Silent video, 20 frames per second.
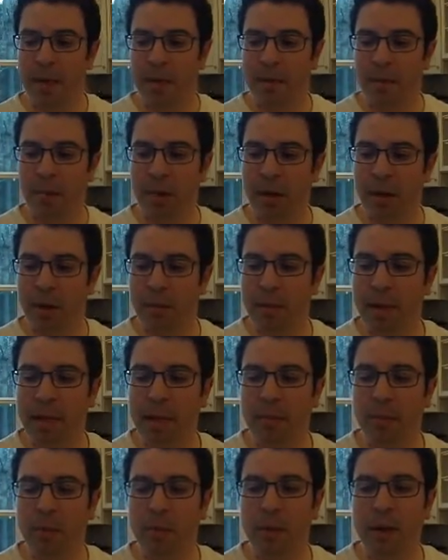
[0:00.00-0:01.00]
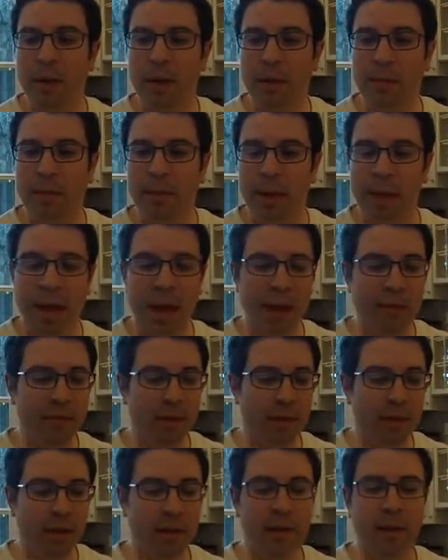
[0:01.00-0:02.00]
But a medium or medium
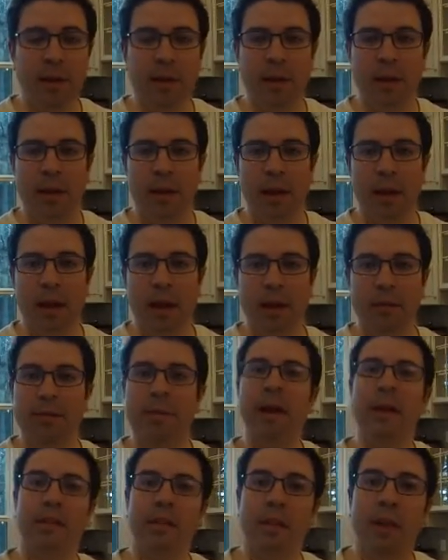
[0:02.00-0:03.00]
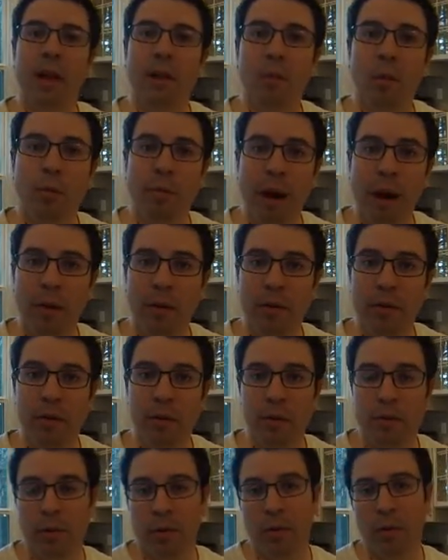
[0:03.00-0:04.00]
heavy takes a lot more power to
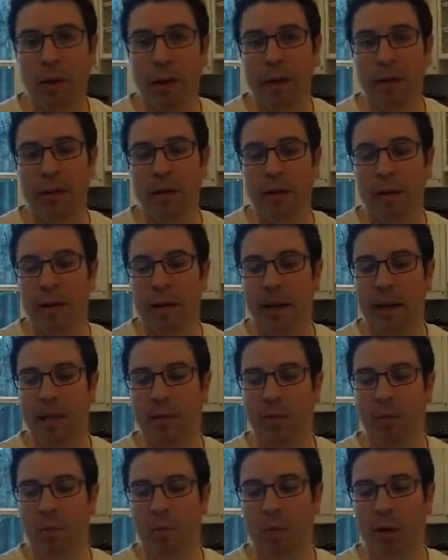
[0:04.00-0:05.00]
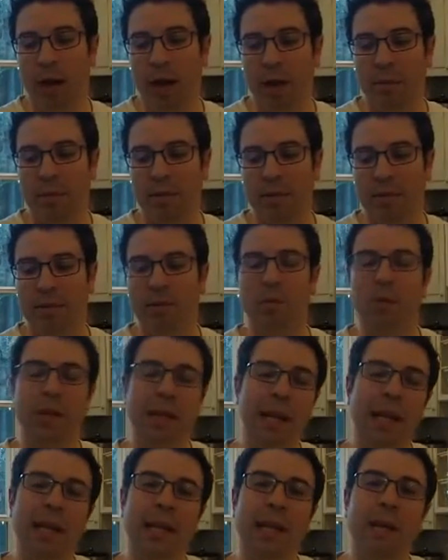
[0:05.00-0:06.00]
do so, and what happens is you
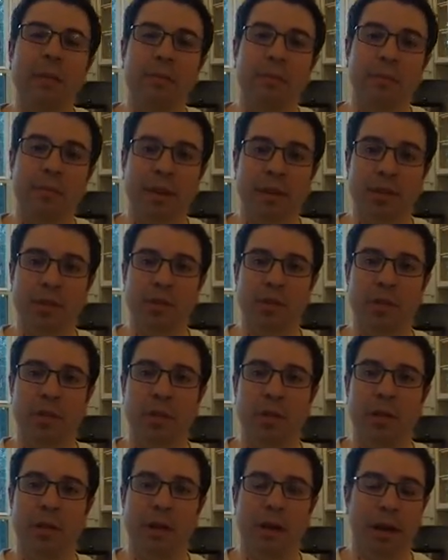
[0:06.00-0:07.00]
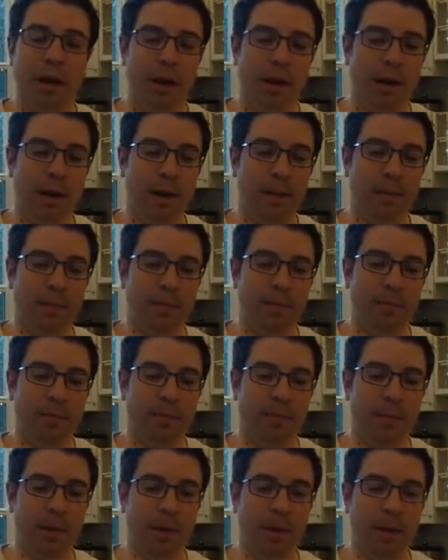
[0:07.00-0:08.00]
can't keep fish
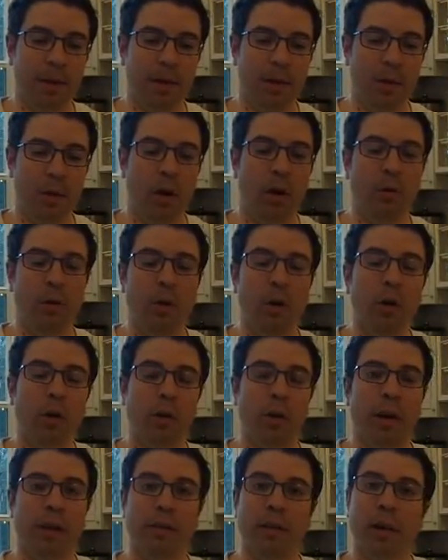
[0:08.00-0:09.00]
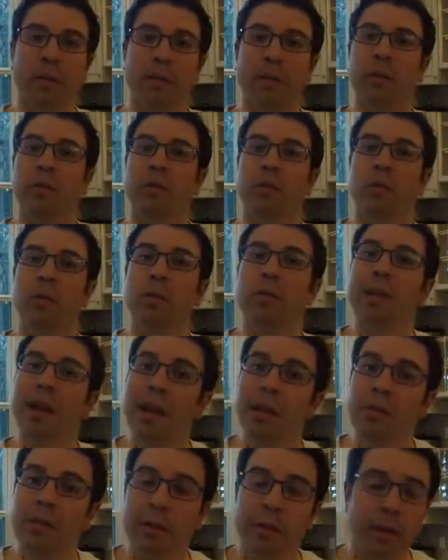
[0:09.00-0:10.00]
you know, on the hook a lot of times because you lose
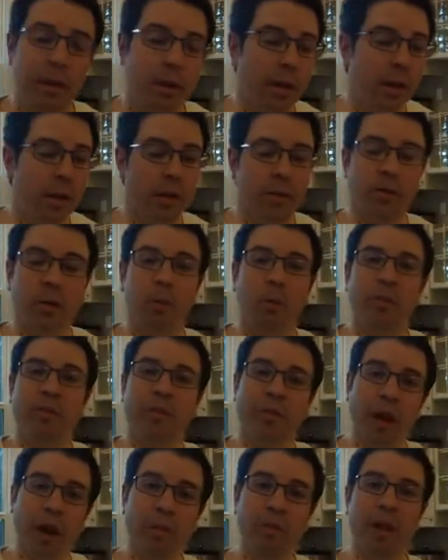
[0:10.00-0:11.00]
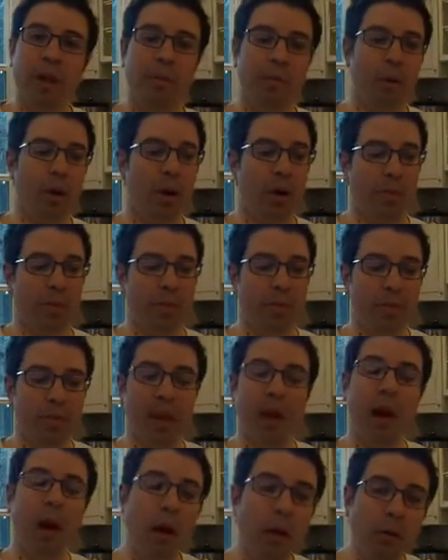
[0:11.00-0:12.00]
tension. So we solved that problem.
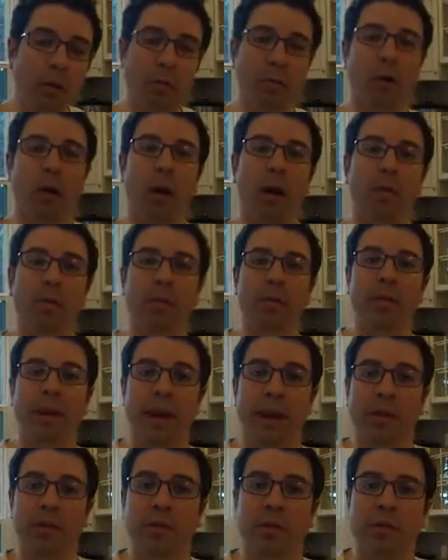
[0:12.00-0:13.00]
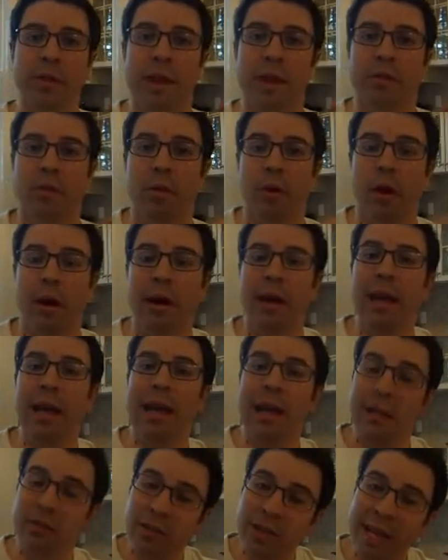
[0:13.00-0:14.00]
The other problem with an extra fast rod
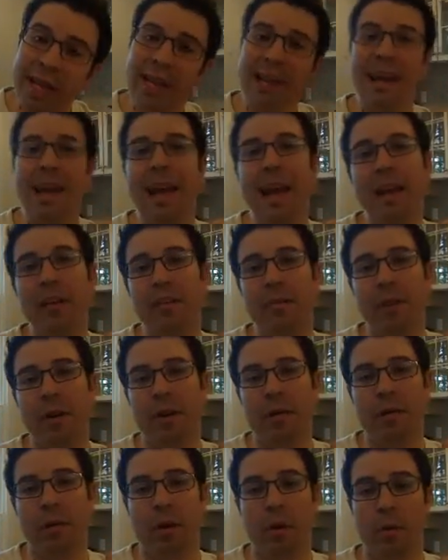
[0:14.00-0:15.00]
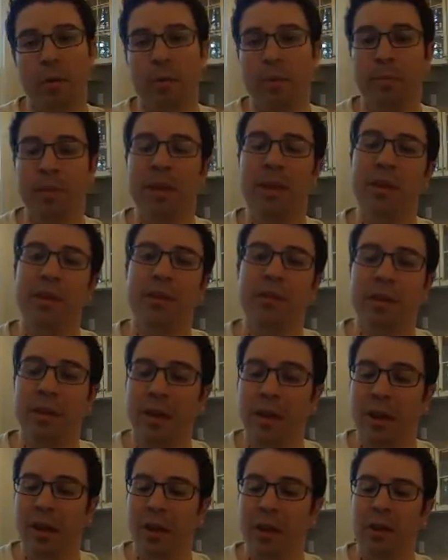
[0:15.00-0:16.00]
is you can't cast very far with it because
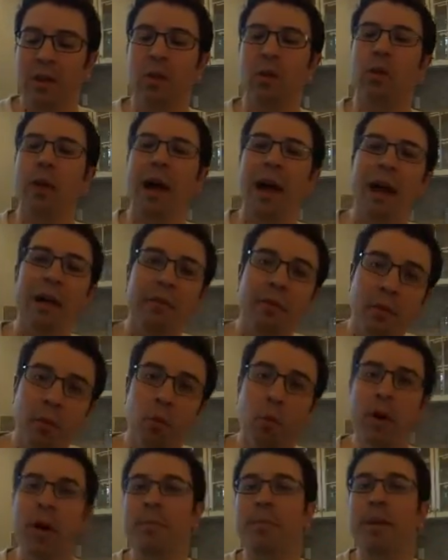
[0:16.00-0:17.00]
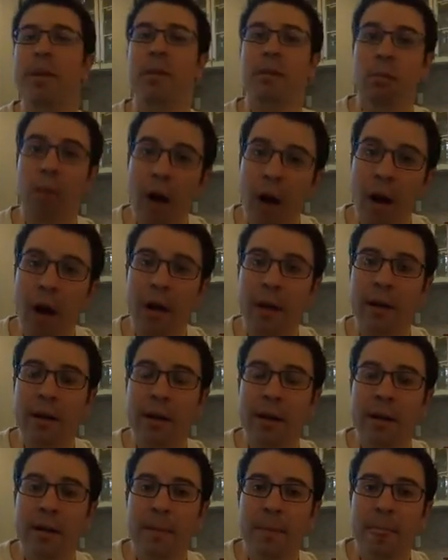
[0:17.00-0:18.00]
you don't have the whip in the rod
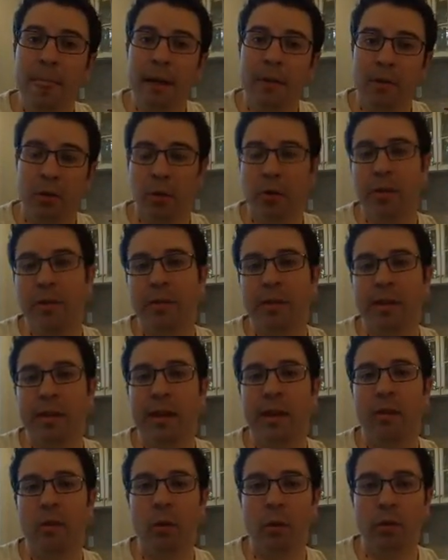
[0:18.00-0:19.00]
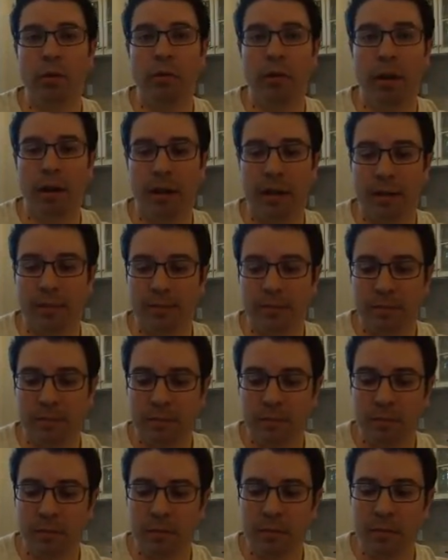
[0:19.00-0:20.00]
to really send that lure flying.
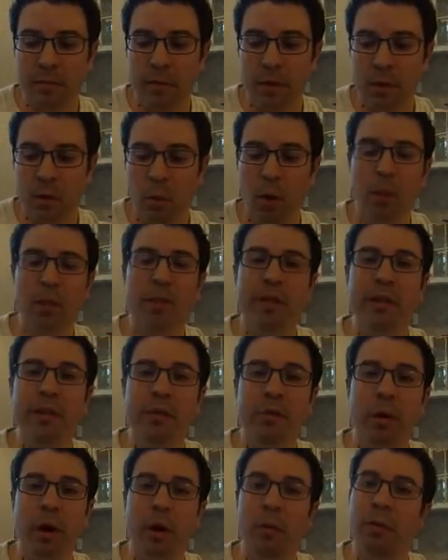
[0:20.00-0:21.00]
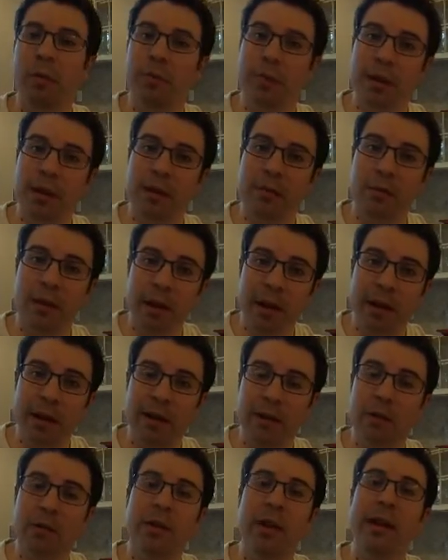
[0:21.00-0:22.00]
Well, with this rod, with a medium light,
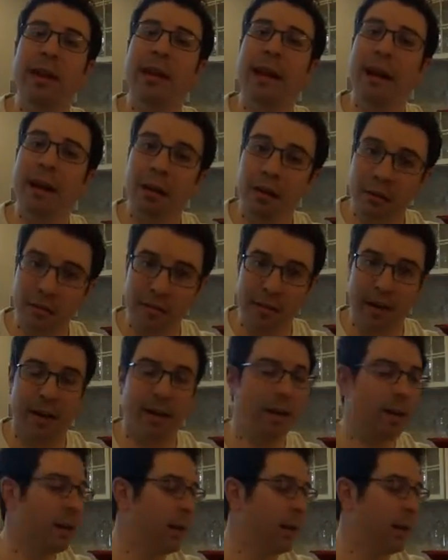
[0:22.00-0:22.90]
you take care of that.